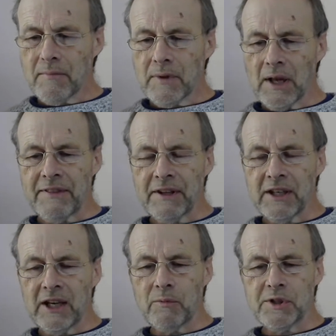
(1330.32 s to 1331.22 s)
And the
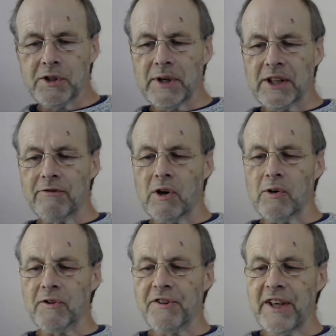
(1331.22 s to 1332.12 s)
king was doing the
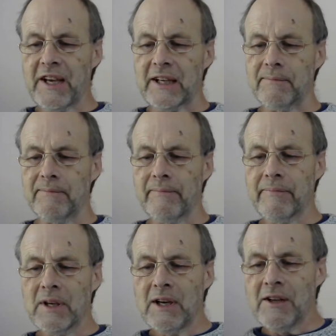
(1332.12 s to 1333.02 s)
wrong thing.
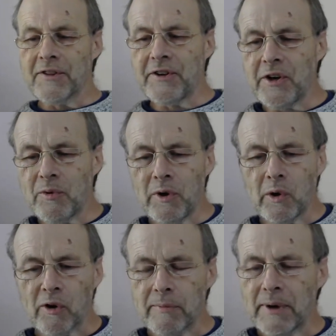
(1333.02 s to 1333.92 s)
The new
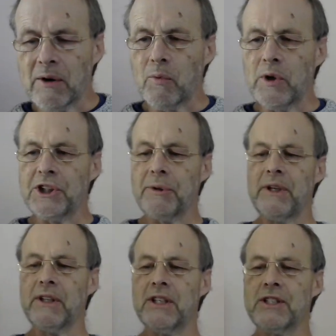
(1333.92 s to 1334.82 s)
law about
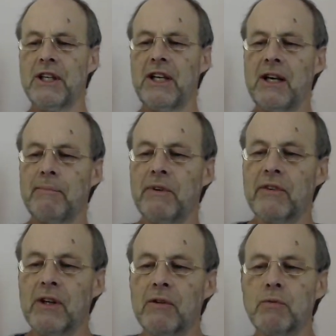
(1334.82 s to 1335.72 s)
worshipping this silly lump of
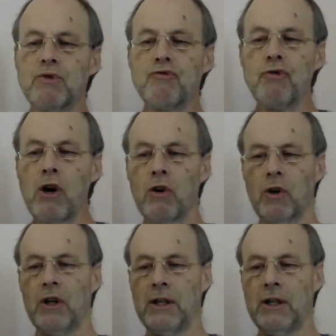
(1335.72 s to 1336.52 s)
gold was wrong.